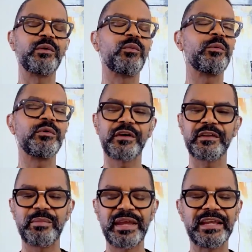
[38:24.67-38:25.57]
what was
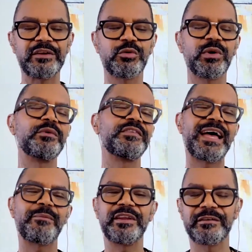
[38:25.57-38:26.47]
on the page or what was
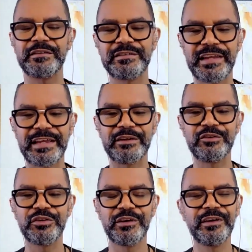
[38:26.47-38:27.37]
happening on the
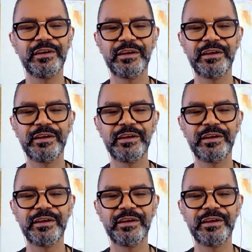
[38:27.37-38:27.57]
stage.